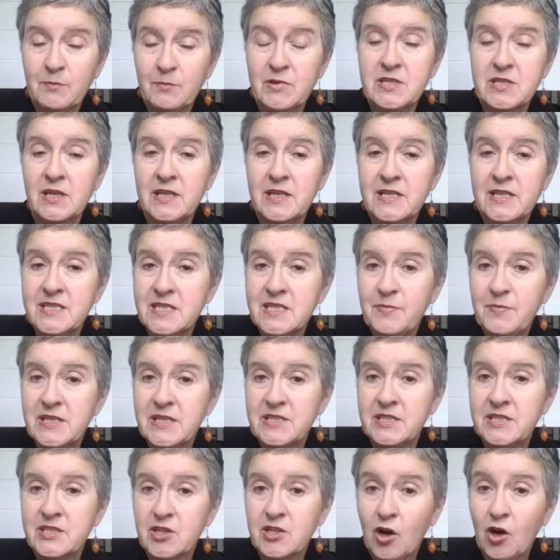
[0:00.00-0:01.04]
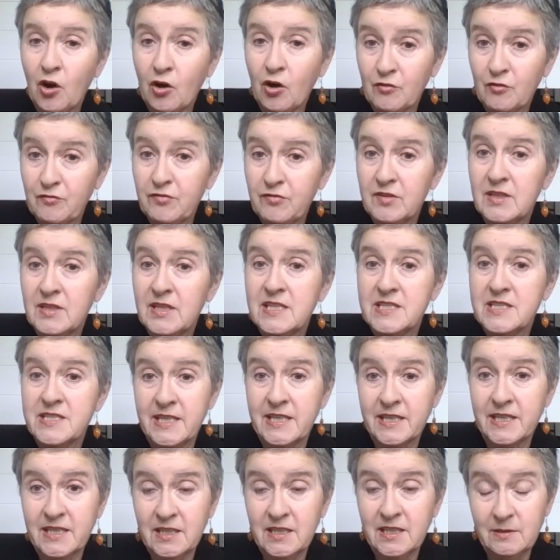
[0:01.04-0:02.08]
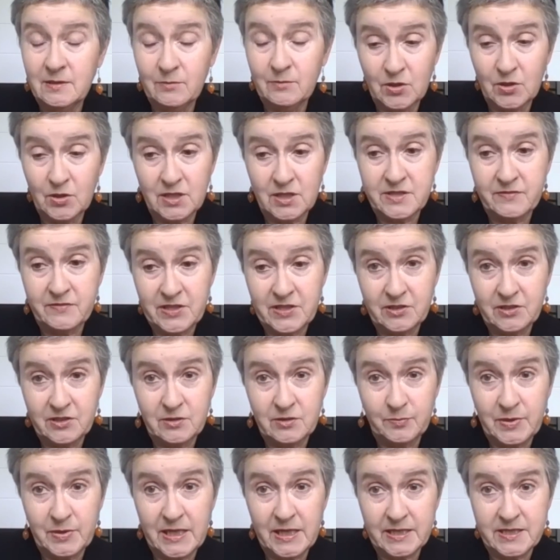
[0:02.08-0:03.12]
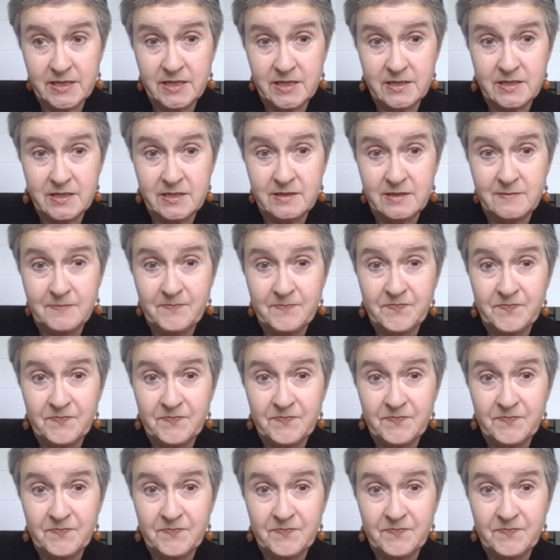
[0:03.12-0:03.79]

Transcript: but are independent of, secular models of ethical practice.